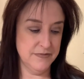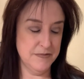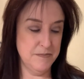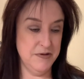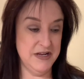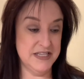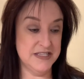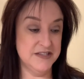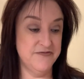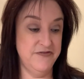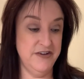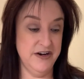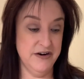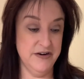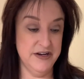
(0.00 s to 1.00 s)
But that's
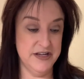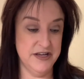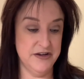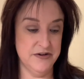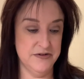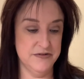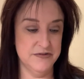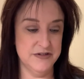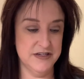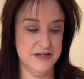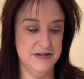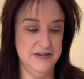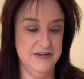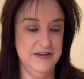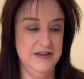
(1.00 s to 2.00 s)
very cute.
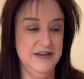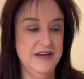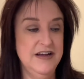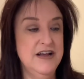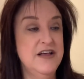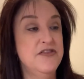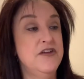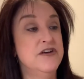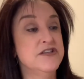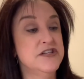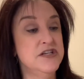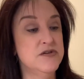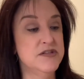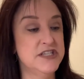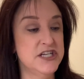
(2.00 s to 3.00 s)
There's a
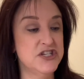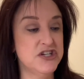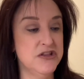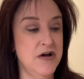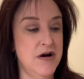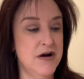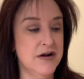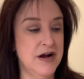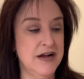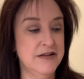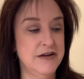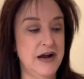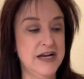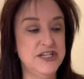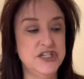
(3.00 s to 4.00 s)
new stitch along. I,
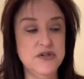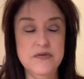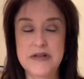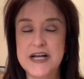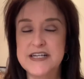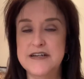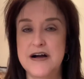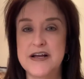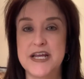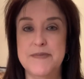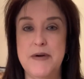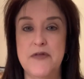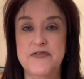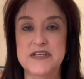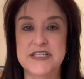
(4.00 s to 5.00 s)
I do like talking
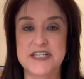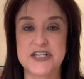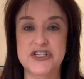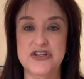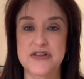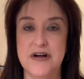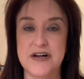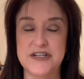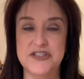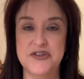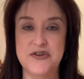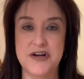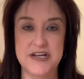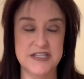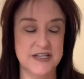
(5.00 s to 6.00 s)
about the stitch along so
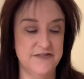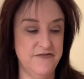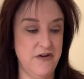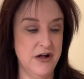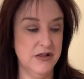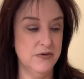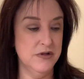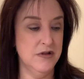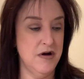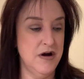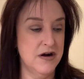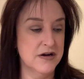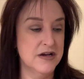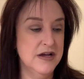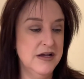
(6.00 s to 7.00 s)
you guys can follow
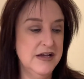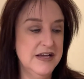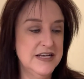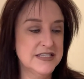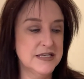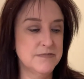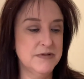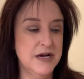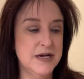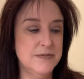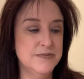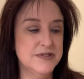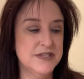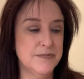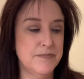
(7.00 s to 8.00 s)
along.
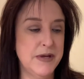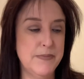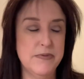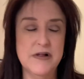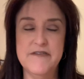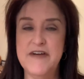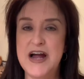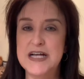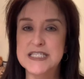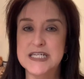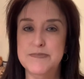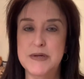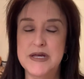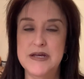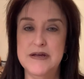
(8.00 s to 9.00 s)
Sometimes people have asked
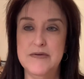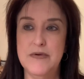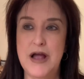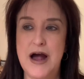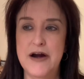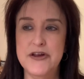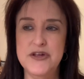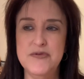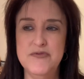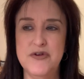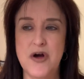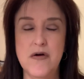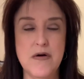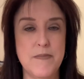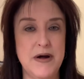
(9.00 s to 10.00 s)
me, how do you
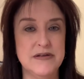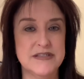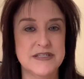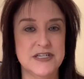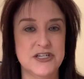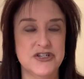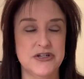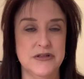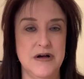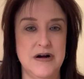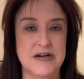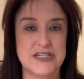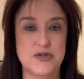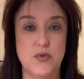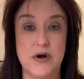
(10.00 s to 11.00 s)
know about stitch
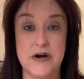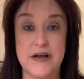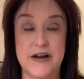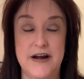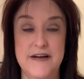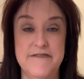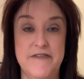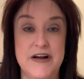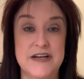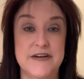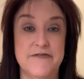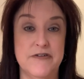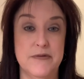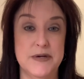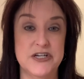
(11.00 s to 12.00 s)
alongs? Where can I find
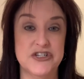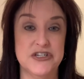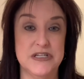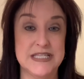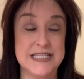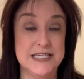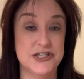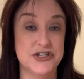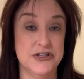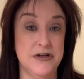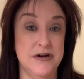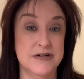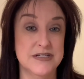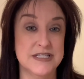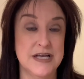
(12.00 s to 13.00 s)
information on stitch
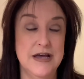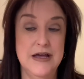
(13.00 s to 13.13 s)
alongs?